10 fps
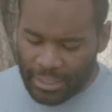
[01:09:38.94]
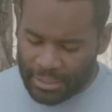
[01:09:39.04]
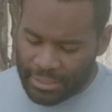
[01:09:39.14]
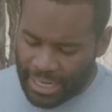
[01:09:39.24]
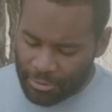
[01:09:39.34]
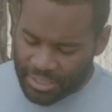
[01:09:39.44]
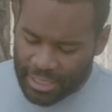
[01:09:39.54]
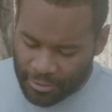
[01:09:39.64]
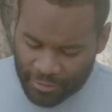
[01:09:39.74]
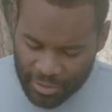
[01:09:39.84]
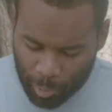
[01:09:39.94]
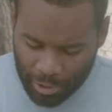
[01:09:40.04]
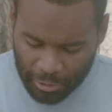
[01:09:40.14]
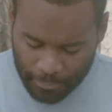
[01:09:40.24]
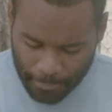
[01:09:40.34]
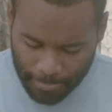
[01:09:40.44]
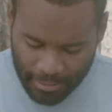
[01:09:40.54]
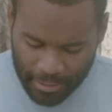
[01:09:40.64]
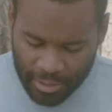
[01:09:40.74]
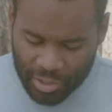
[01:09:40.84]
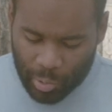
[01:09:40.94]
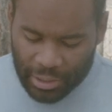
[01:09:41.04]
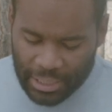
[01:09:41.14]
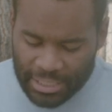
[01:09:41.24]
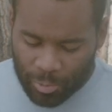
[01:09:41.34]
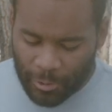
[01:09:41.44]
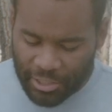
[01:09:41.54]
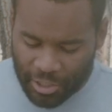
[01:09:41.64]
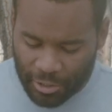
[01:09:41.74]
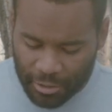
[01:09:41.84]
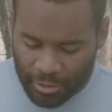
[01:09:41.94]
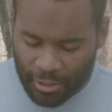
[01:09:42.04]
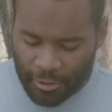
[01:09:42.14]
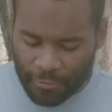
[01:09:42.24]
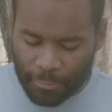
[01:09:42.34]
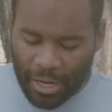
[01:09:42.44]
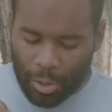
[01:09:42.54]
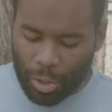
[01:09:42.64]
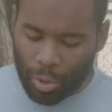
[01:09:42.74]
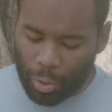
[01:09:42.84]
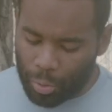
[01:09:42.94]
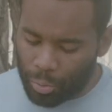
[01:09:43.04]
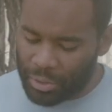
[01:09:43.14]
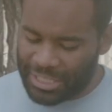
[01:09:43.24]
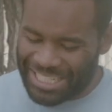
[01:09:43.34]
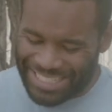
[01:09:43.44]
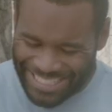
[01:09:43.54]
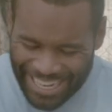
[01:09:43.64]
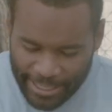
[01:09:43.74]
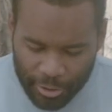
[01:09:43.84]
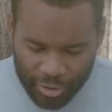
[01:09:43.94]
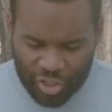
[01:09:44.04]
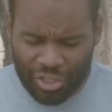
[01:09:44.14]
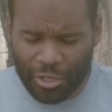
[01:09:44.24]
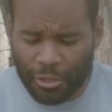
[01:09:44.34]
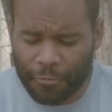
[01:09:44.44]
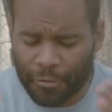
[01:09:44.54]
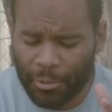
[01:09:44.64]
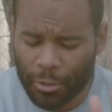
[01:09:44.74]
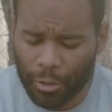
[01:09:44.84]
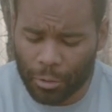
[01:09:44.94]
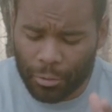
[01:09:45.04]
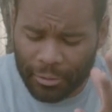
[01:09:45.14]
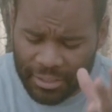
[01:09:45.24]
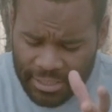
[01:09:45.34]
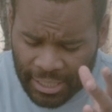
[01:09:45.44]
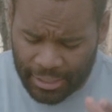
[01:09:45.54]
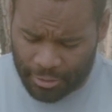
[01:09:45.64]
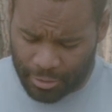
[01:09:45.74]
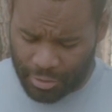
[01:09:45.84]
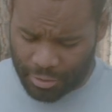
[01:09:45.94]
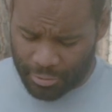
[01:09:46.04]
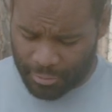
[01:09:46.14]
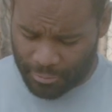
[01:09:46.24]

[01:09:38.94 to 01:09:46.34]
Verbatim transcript: it outside of his will. So, unless we turn from our own desires, turn from your own desires